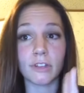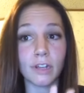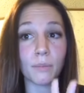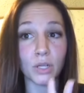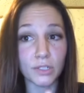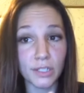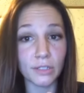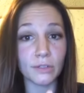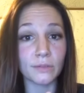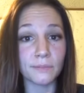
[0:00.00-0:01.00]
Number
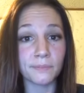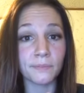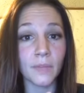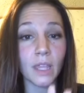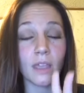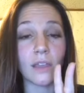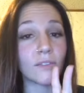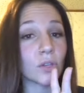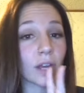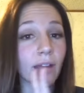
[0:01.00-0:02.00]
2,
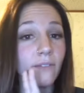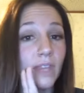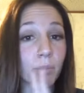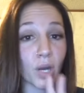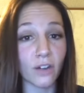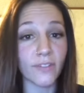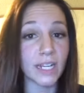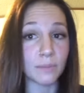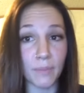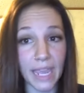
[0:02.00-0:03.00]
if you could have the
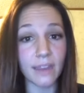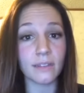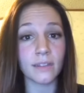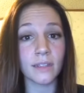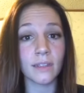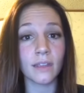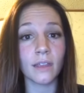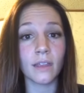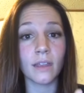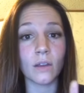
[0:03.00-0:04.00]
perfect mate,
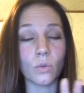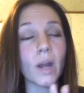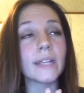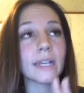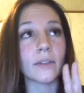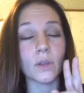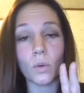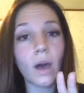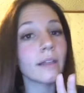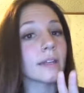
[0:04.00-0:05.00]
write down the
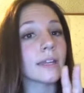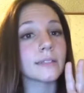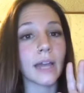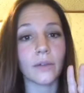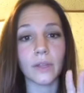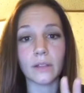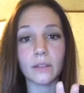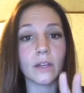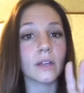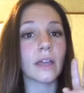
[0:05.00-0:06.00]
qualities, how they
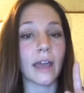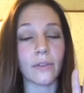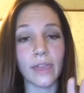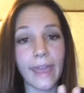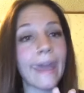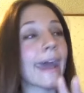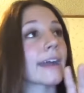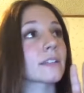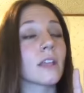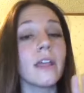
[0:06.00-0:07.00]
look, how they
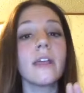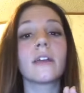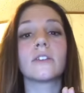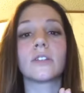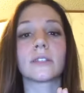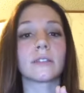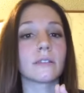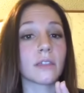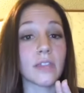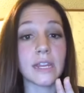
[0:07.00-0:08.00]
act, just
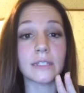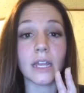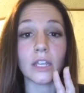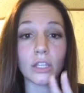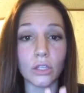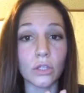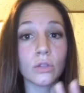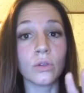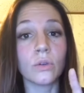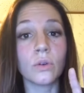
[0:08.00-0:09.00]
things that
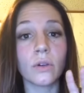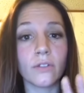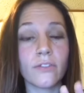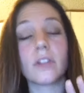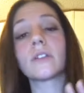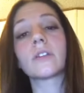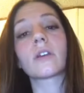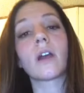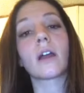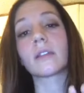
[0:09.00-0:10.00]
you feel in your
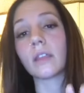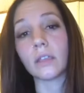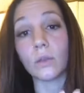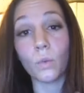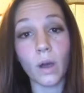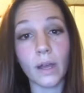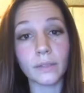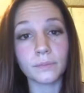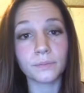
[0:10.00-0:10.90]
heart that you want.